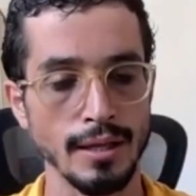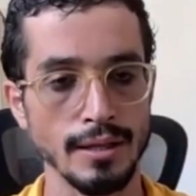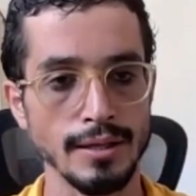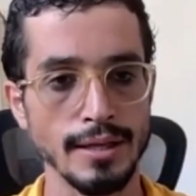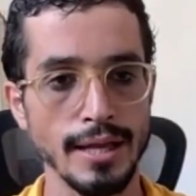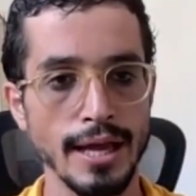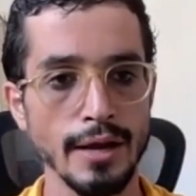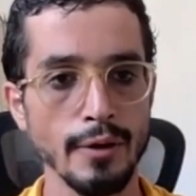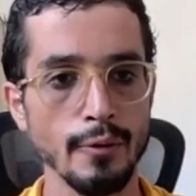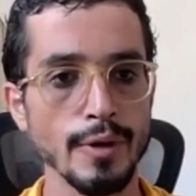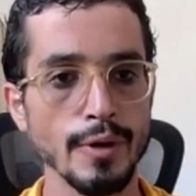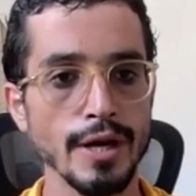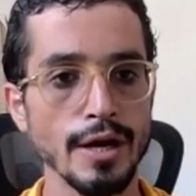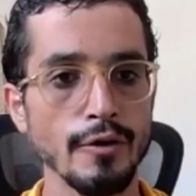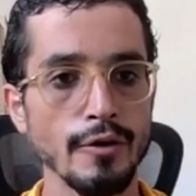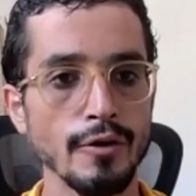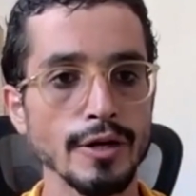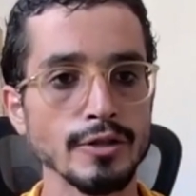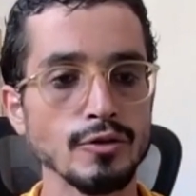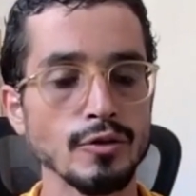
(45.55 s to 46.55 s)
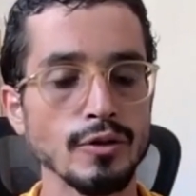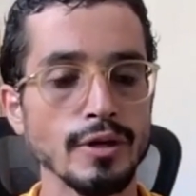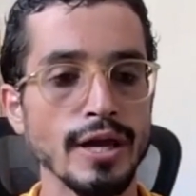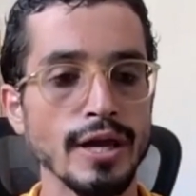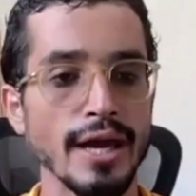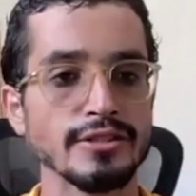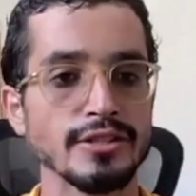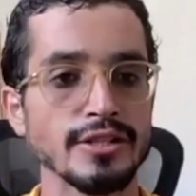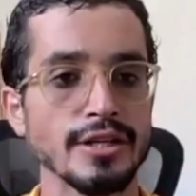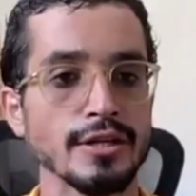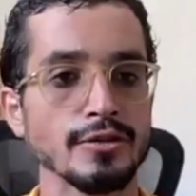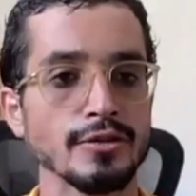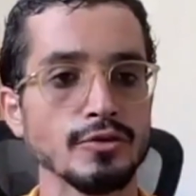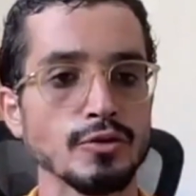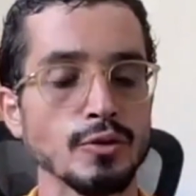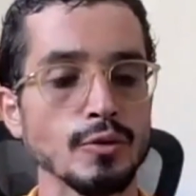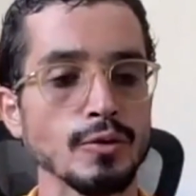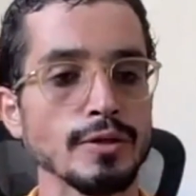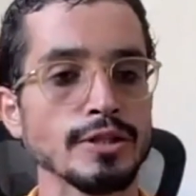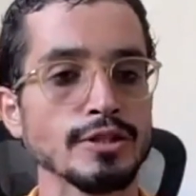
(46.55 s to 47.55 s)
that we are going to get
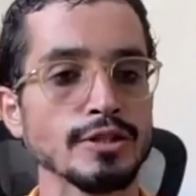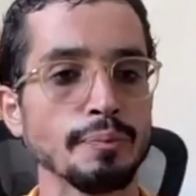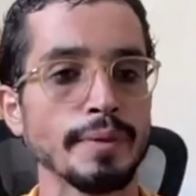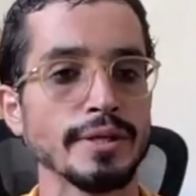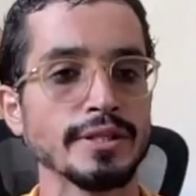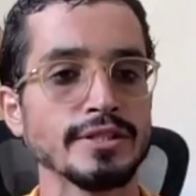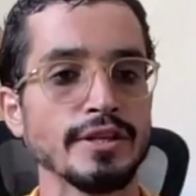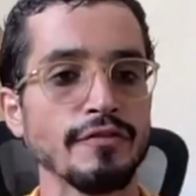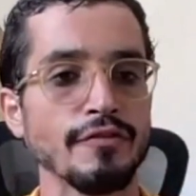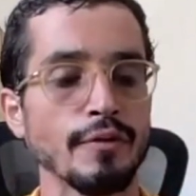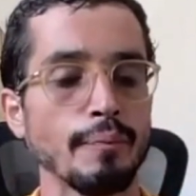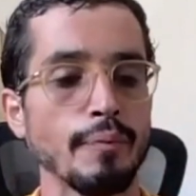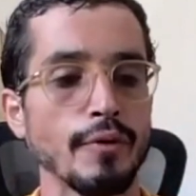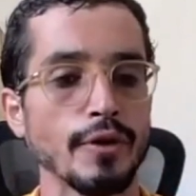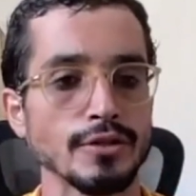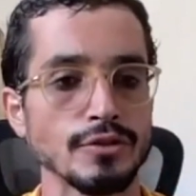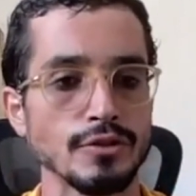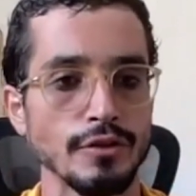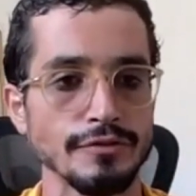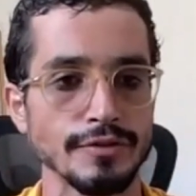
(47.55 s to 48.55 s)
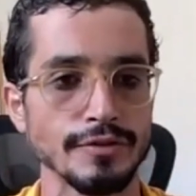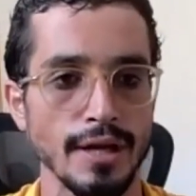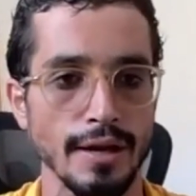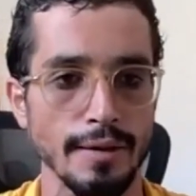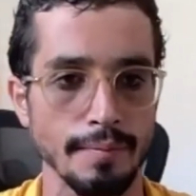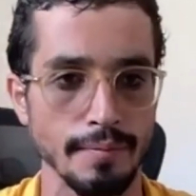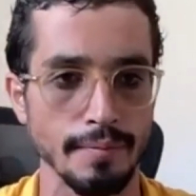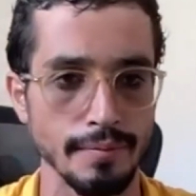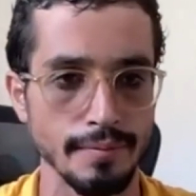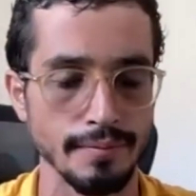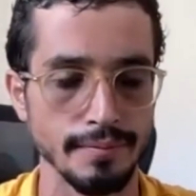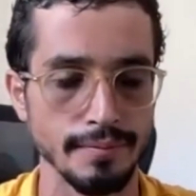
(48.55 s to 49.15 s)
into in specific points of time.